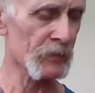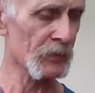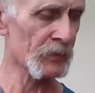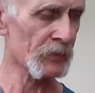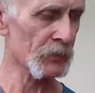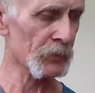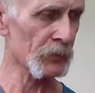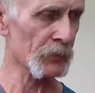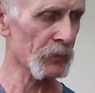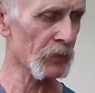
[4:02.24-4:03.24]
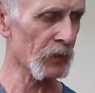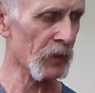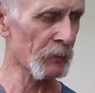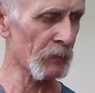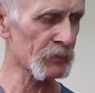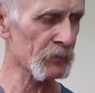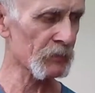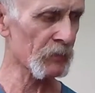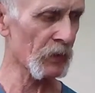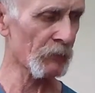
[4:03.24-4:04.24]
as you come up.
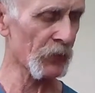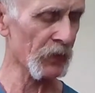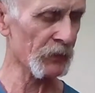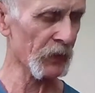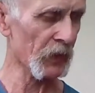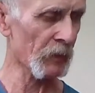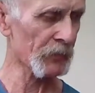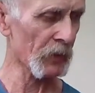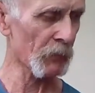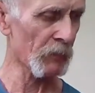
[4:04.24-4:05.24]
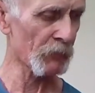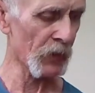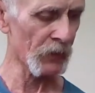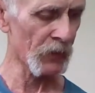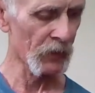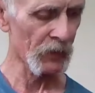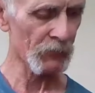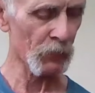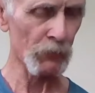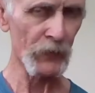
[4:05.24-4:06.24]
The 1st finger comes up 1 fret,
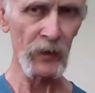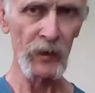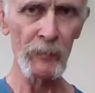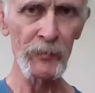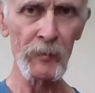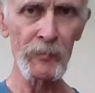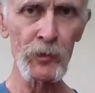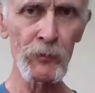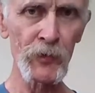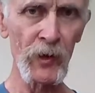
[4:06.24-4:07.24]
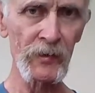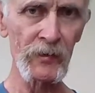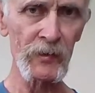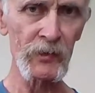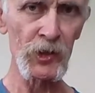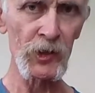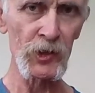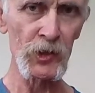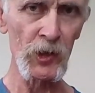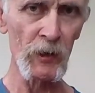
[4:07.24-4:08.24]
4th finger comes up 2 frets to the G
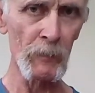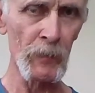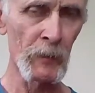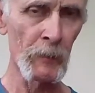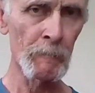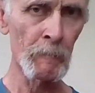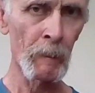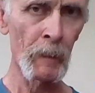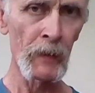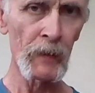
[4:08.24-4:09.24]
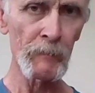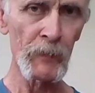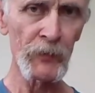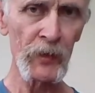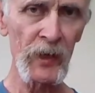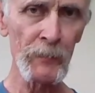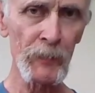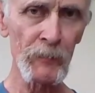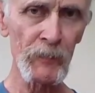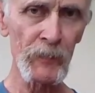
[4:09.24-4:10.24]
sharp. If you keep
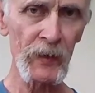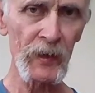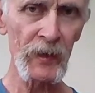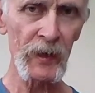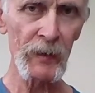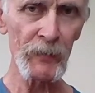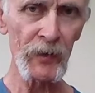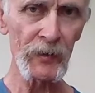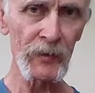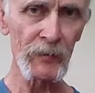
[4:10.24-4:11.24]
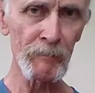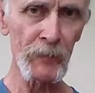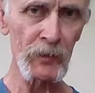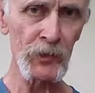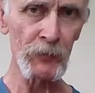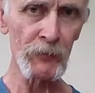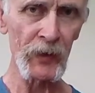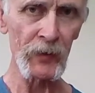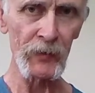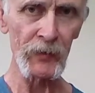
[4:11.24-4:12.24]
these middle 2
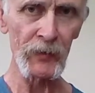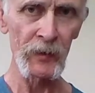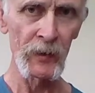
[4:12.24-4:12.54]
fingers,